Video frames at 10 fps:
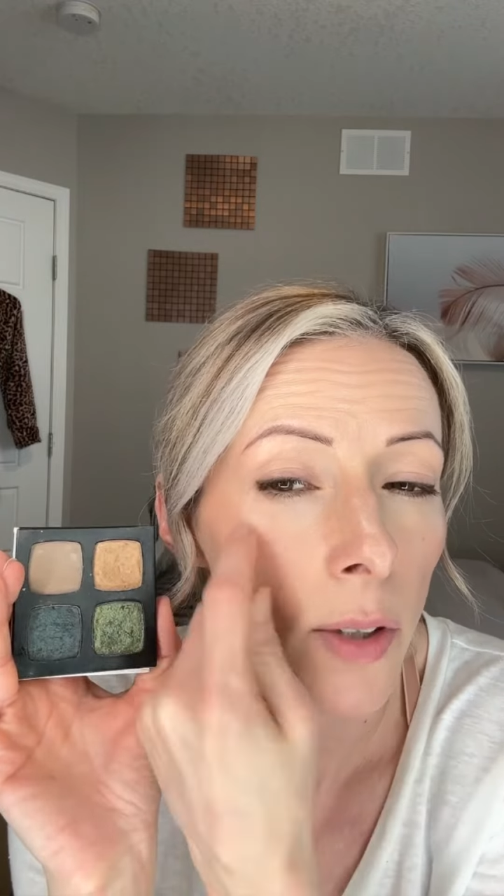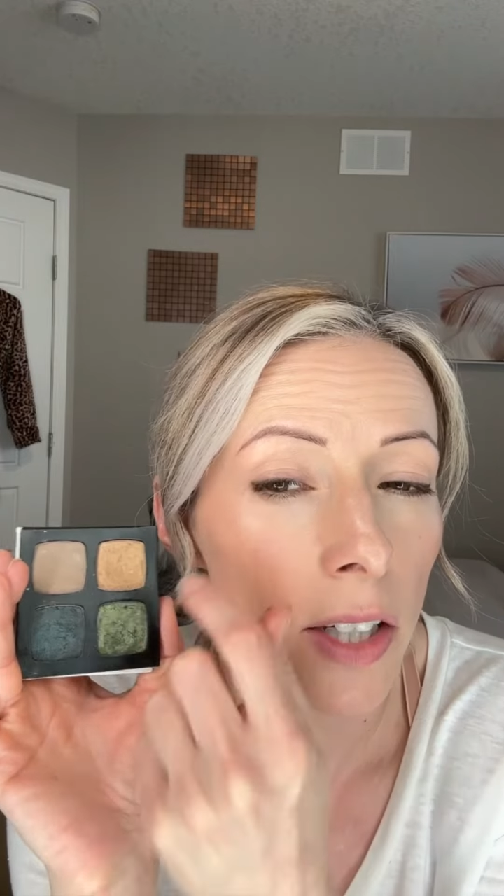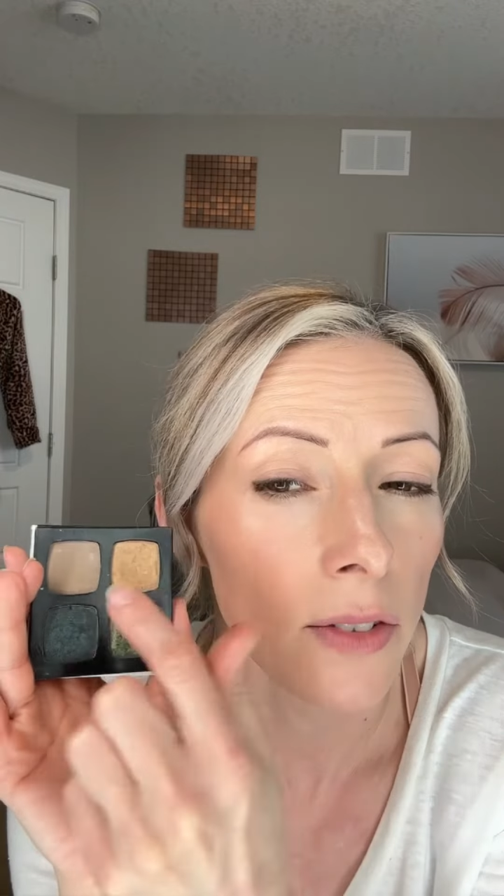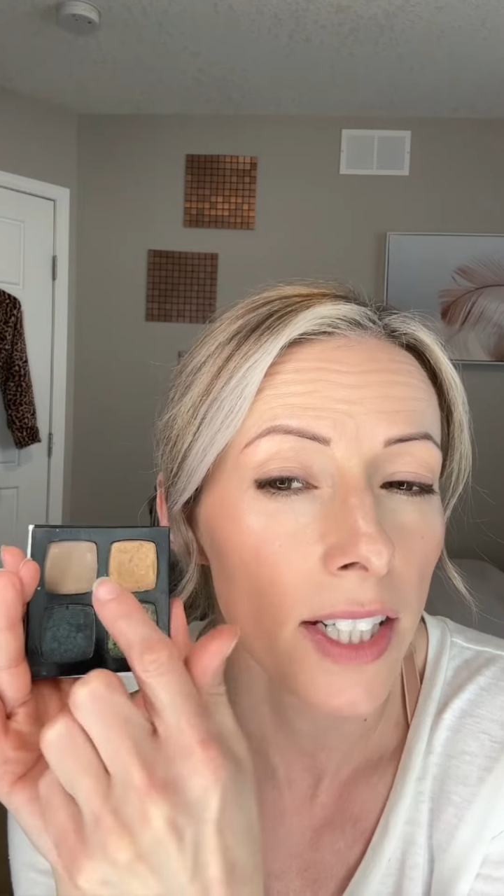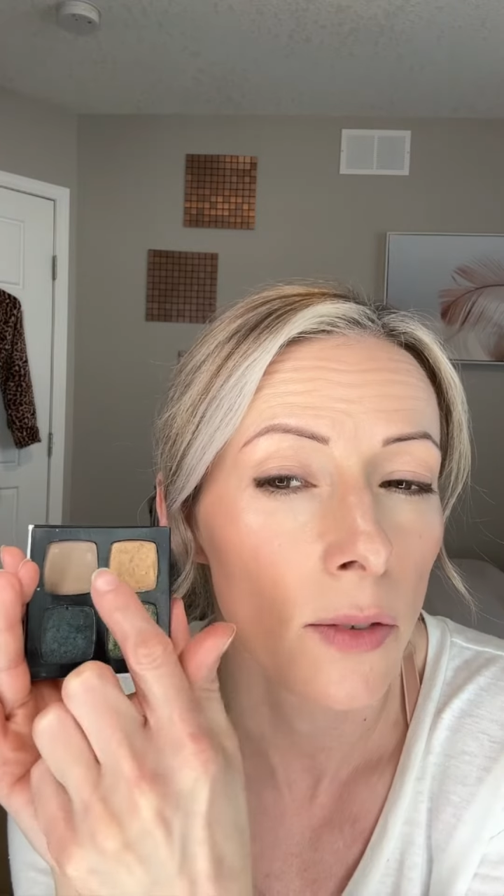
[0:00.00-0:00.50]
what
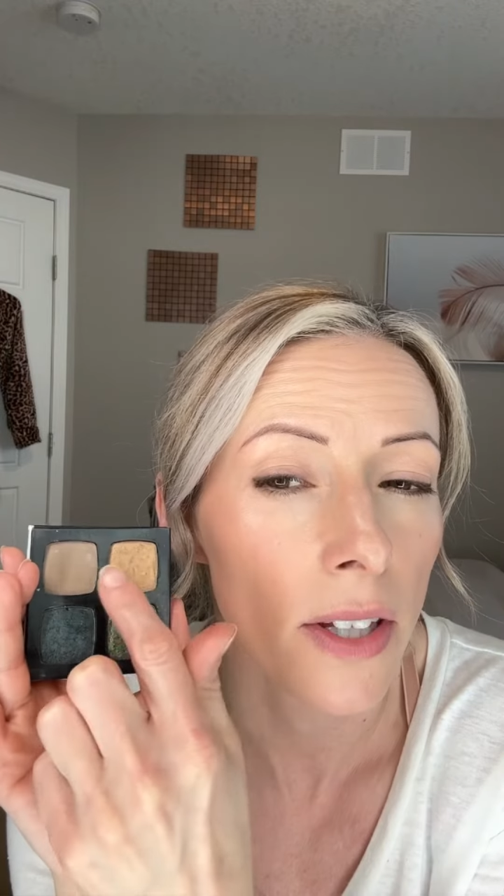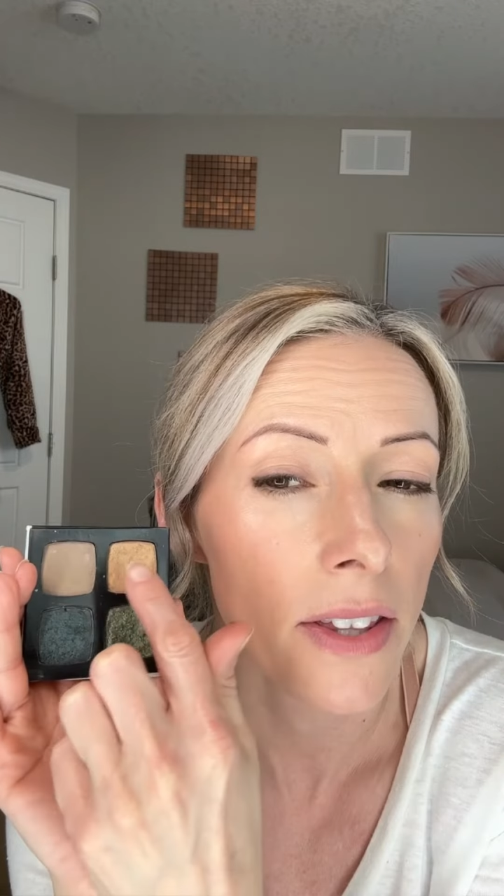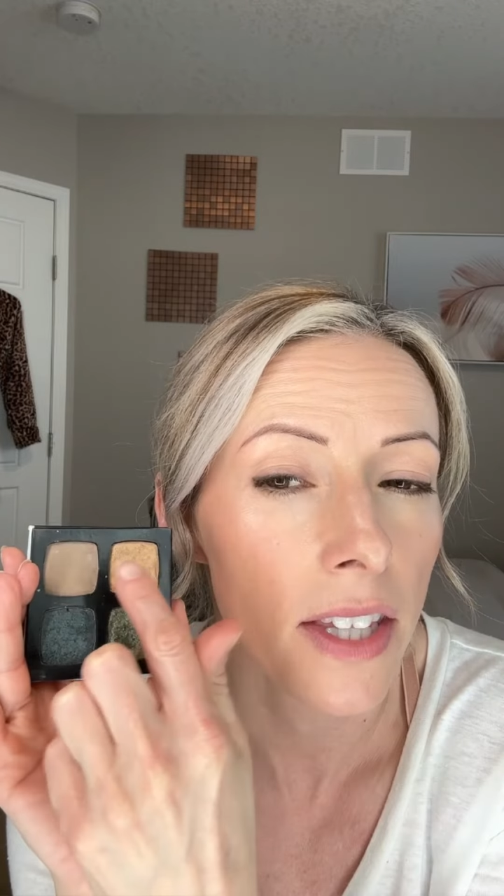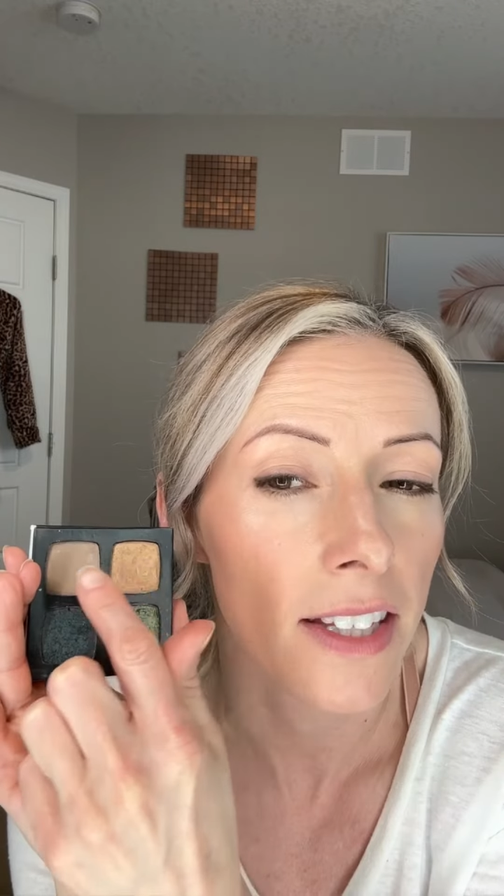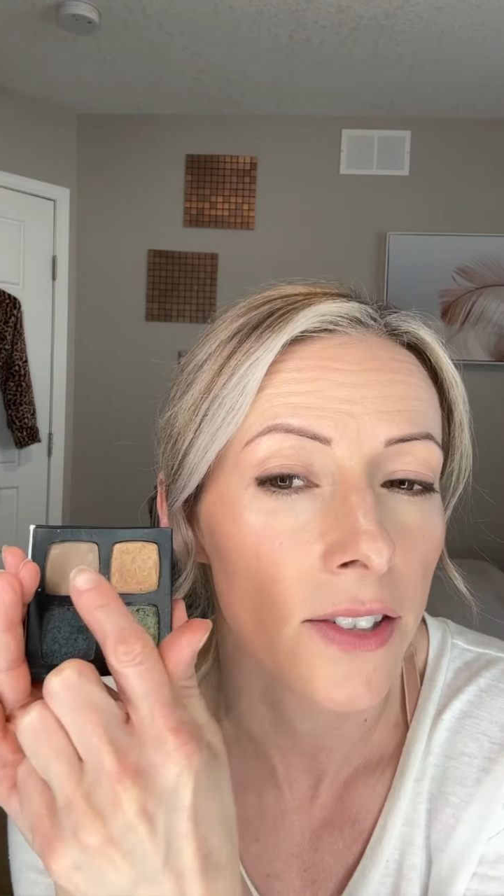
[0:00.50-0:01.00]
you did
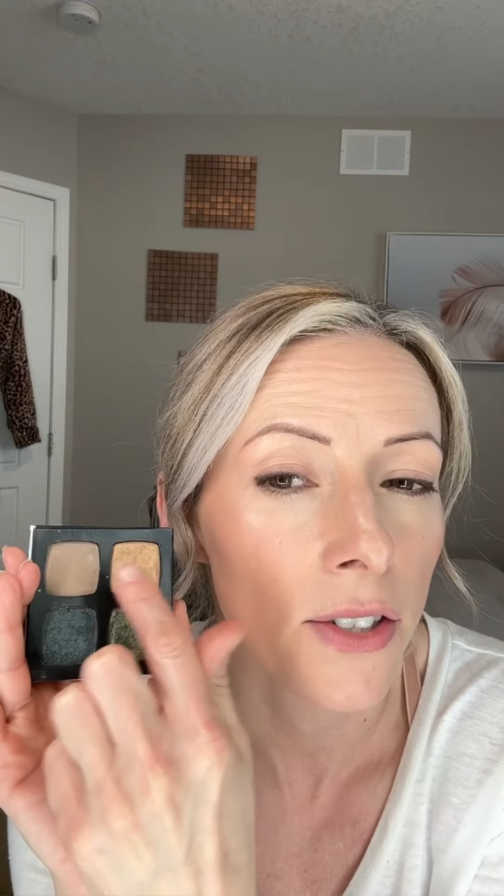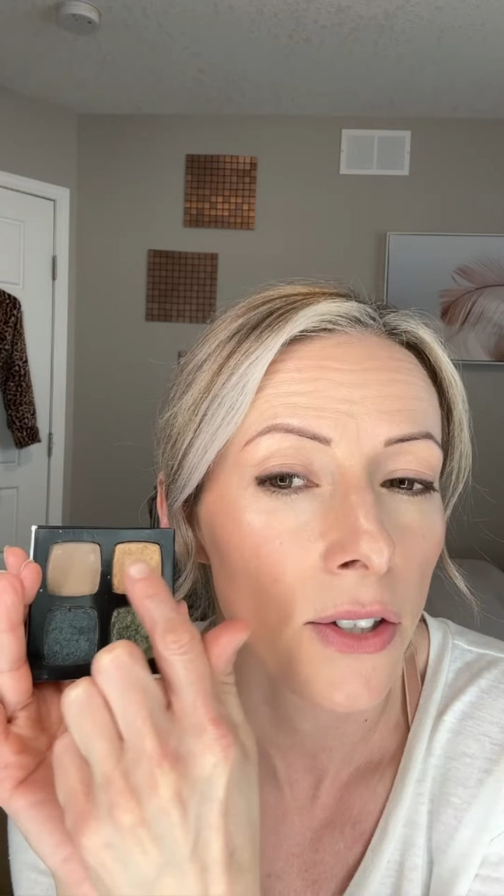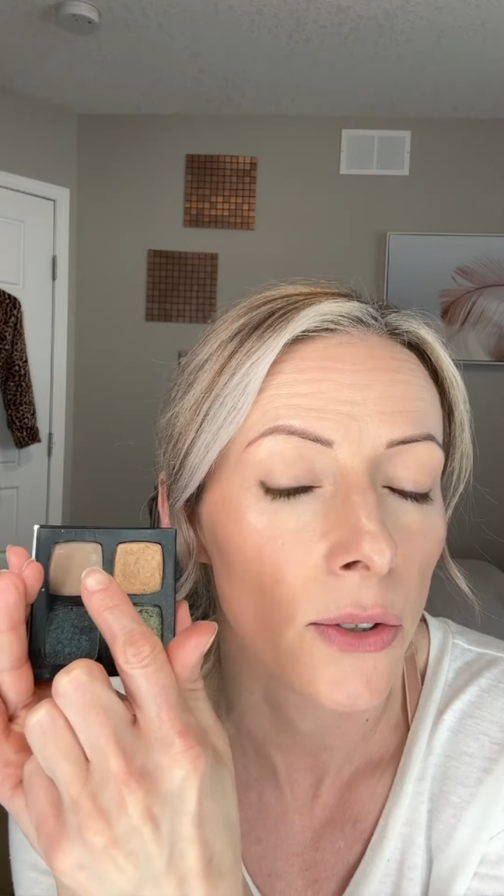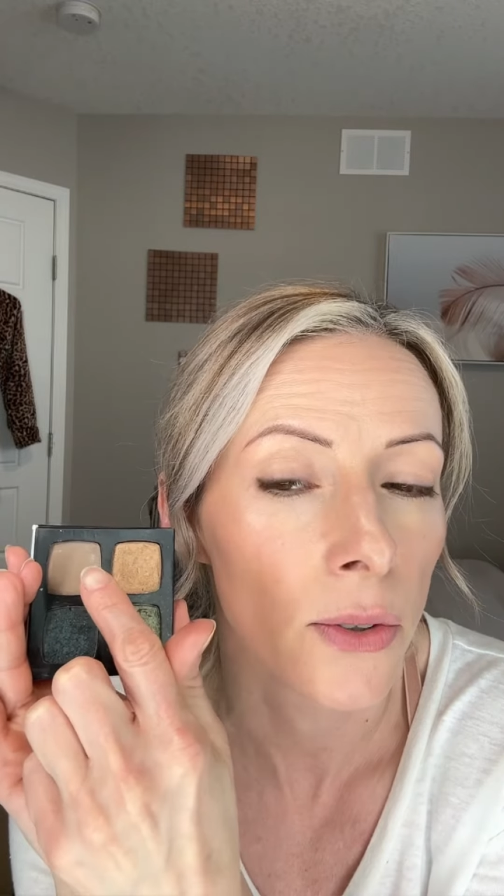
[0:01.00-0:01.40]
with these two.